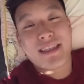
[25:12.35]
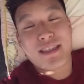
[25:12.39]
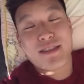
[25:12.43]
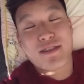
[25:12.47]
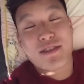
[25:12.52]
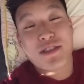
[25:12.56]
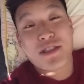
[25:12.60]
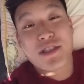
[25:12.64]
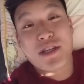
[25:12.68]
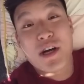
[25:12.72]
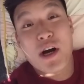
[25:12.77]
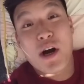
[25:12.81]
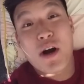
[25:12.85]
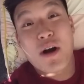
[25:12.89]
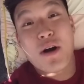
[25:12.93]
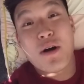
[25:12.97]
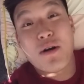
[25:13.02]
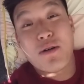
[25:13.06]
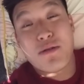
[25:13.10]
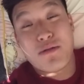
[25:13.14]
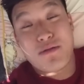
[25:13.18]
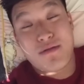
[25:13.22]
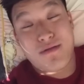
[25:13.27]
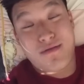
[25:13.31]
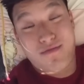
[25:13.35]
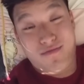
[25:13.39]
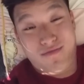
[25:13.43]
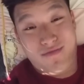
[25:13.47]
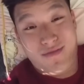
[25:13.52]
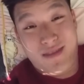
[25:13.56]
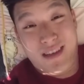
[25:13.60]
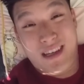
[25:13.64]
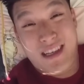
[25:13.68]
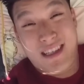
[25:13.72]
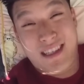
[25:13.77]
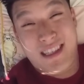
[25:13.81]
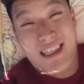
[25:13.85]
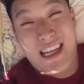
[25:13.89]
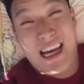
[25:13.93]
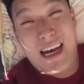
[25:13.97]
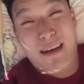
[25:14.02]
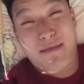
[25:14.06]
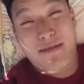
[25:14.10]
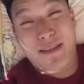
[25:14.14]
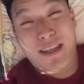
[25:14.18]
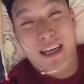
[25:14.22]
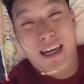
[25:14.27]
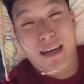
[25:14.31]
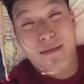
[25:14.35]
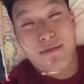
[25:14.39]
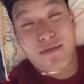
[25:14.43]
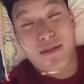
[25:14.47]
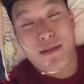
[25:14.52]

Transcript: you know it's nap time.